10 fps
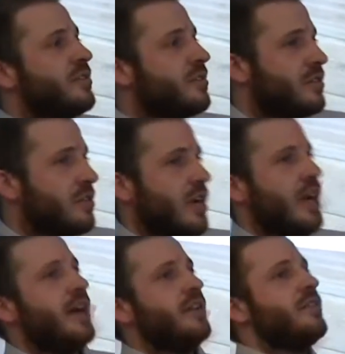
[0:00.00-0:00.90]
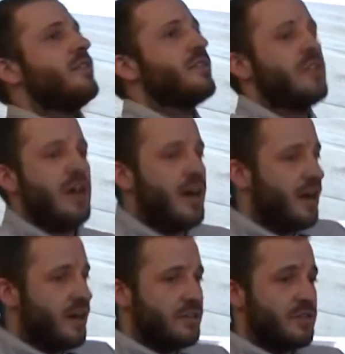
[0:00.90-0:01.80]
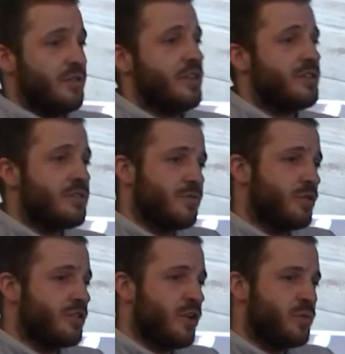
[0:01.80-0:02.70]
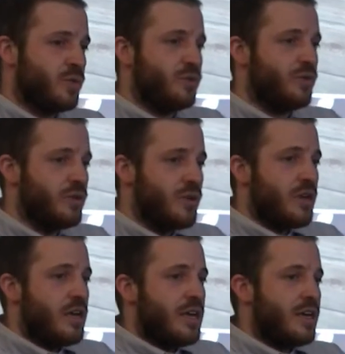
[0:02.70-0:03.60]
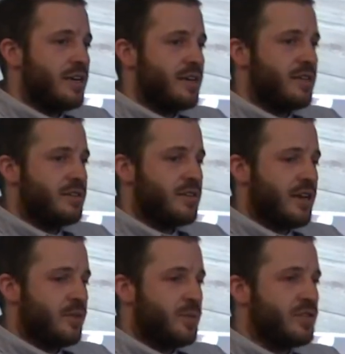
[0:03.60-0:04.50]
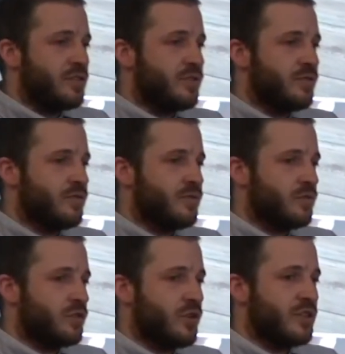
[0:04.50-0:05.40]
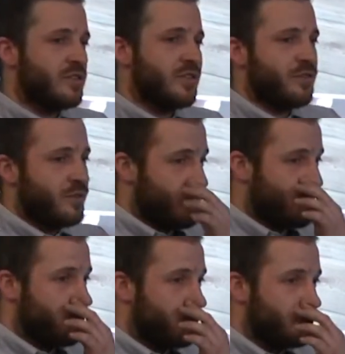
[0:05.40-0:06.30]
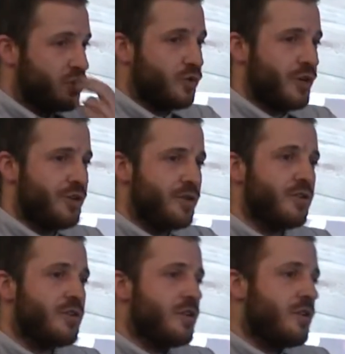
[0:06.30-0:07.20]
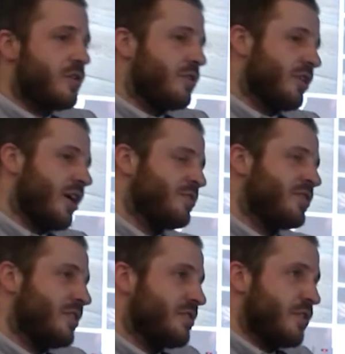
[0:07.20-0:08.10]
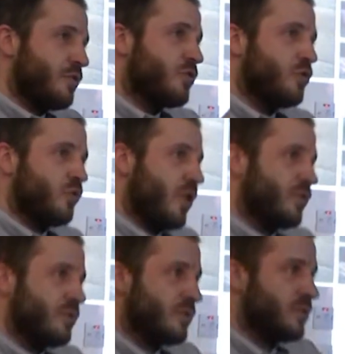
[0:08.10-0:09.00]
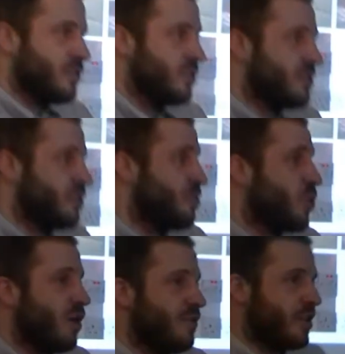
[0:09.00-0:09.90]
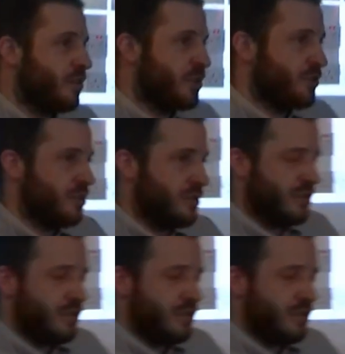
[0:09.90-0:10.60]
And so this, for example, is a piece of solid silver jewellery that comes in this little tool roll. So this is a private commission.